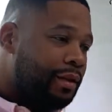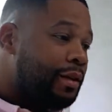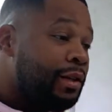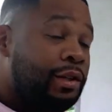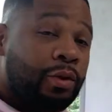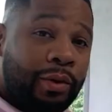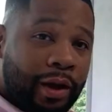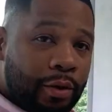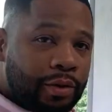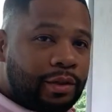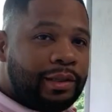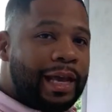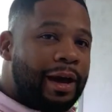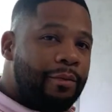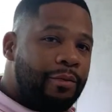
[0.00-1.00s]
So that was
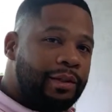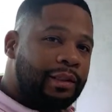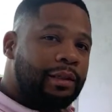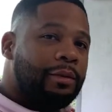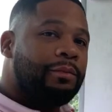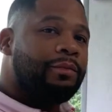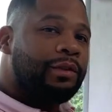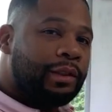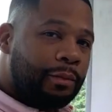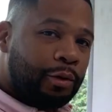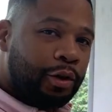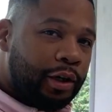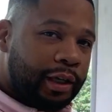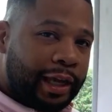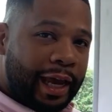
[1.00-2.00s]
that was some some
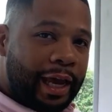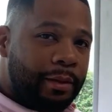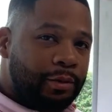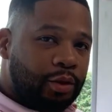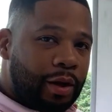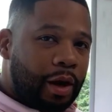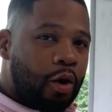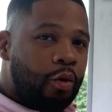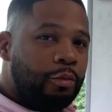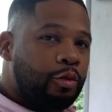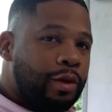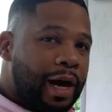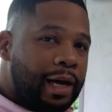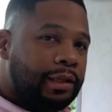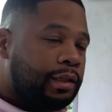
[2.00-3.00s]
good game. So I hope you
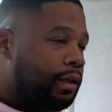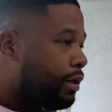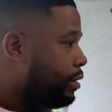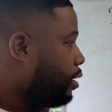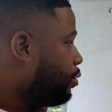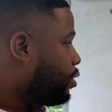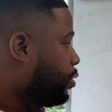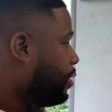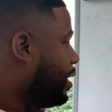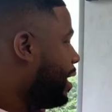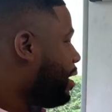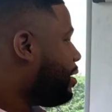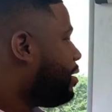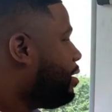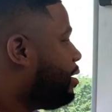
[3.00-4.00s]
guys took notes on
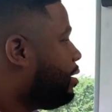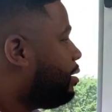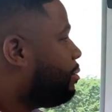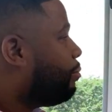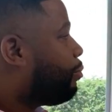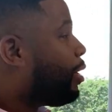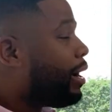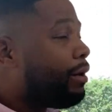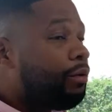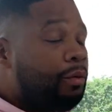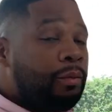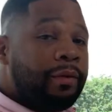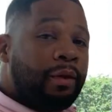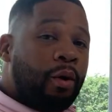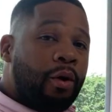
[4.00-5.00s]
that. But
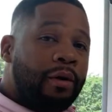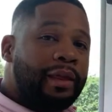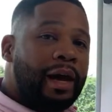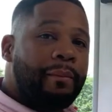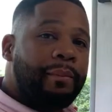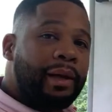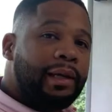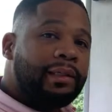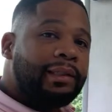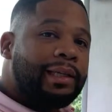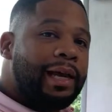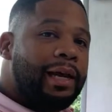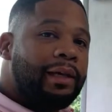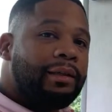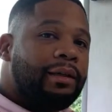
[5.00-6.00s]
with all that being
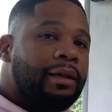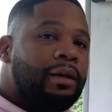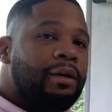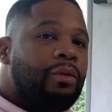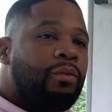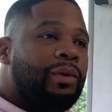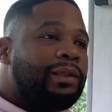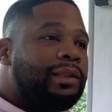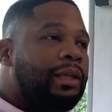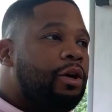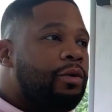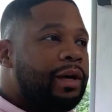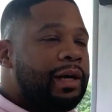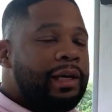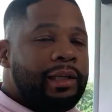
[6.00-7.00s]
said, we're
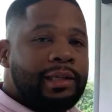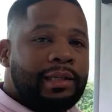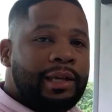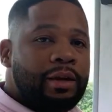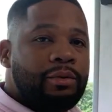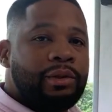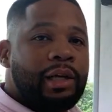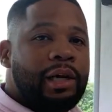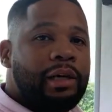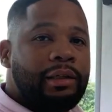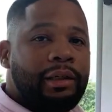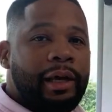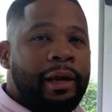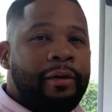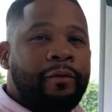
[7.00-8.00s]
still getting this deal
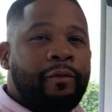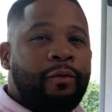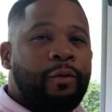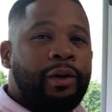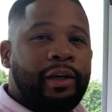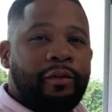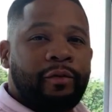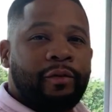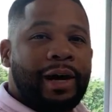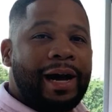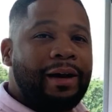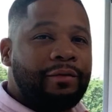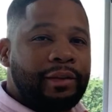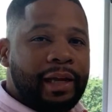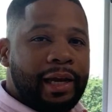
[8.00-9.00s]
done in
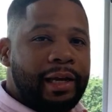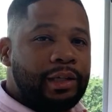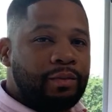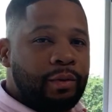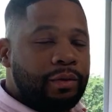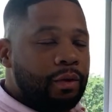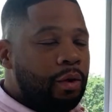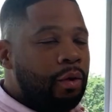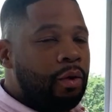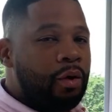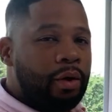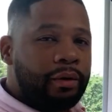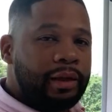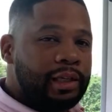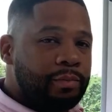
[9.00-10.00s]
45 days with
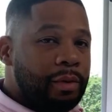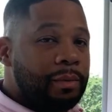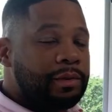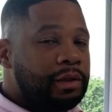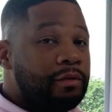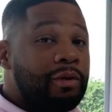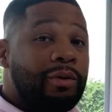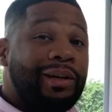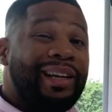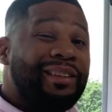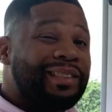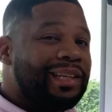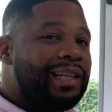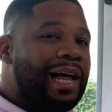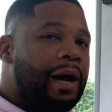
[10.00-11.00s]
all these bumps in the road.
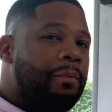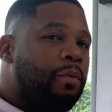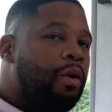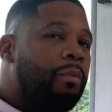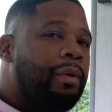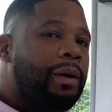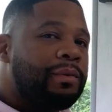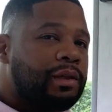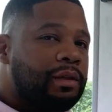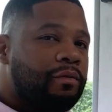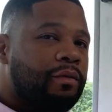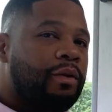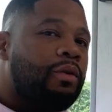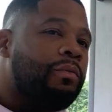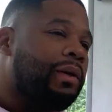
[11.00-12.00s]
There's a lot more bumps in the
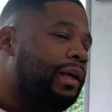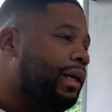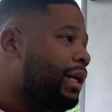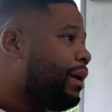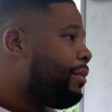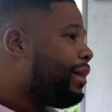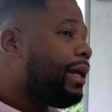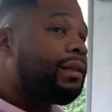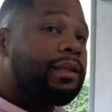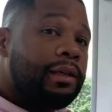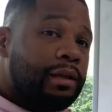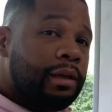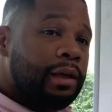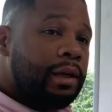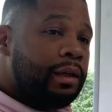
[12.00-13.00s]
road, but again, I'm gonna let
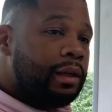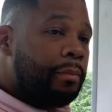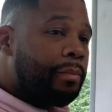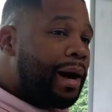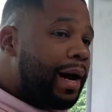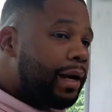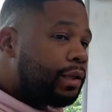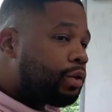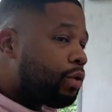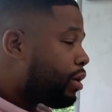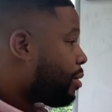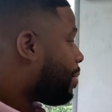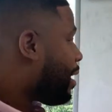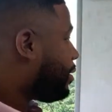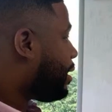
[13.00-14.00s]
the, the buyer talk
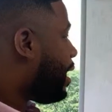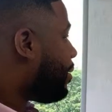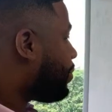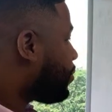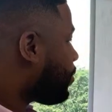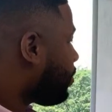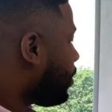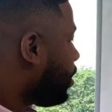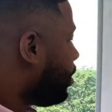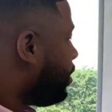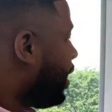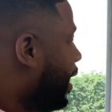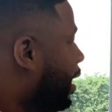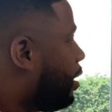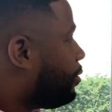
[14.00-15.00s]
about that.
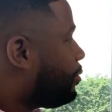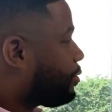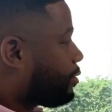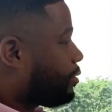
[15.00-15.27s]
Now,